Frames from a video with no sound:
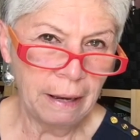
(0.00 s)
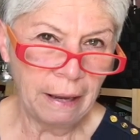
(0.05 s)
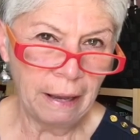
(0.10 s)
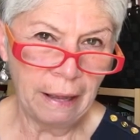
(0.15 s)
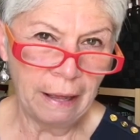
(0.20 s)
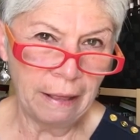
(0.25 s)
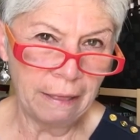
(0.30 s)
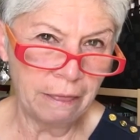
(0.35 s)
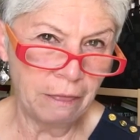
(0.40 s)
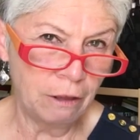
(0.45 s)

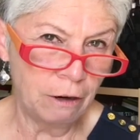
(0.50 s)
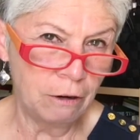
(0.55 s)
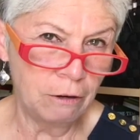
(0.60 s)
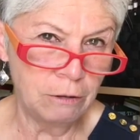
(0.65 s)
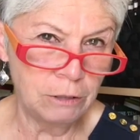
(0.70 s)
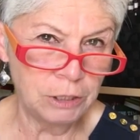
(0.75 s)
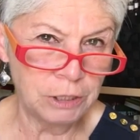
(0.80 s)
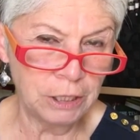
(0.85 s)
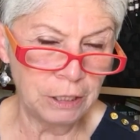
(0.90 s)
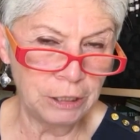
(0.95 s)
and
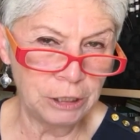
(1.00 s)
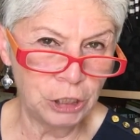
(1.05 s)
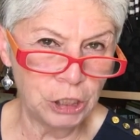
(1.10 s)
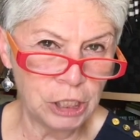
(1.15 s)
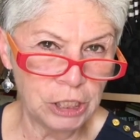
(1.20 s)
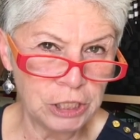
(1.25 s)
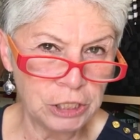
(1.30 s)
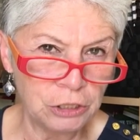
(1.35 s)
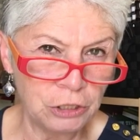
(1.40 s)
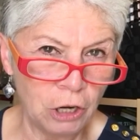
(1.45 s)
those that are
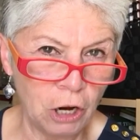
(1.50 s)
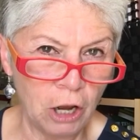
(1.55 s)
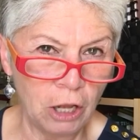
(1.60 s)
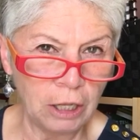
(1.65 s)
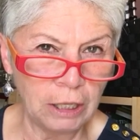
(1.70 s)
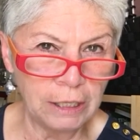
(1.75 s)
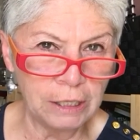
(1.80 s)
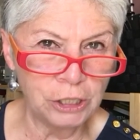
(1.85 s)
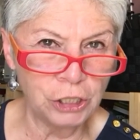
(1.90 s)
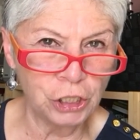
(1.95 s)
just
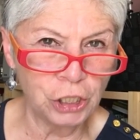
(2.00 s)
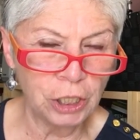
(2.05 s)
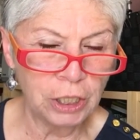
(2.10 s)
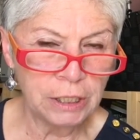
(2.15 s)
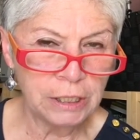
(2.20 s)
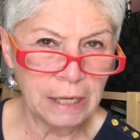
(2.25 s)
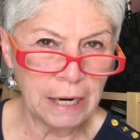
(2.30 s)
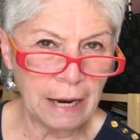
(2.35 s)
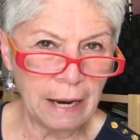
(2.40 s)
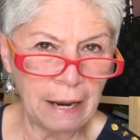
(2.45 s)
knowledge
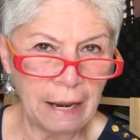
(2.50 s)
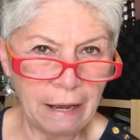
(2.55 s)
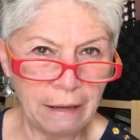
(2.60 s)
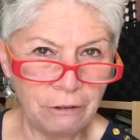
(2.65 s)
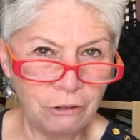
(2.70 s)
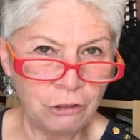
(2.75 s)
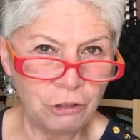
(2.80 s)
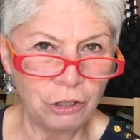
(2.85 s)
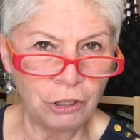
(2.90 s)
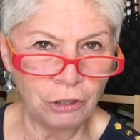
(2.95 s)
to
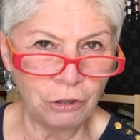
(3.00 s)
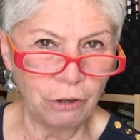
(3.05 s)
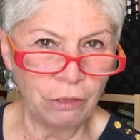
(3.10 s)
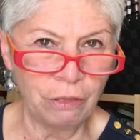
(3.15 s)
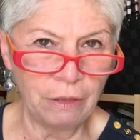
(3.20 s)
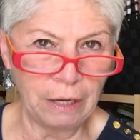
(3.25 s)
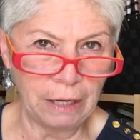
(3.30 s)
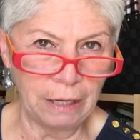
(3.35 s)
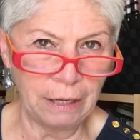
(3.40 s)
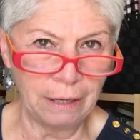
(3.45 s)
add to your
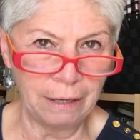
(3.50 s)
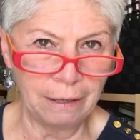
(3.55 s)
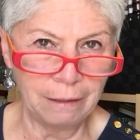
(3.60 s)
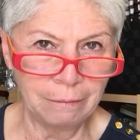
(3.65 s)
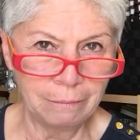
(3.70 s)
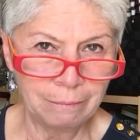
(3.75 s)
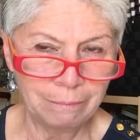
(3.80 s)
thinking?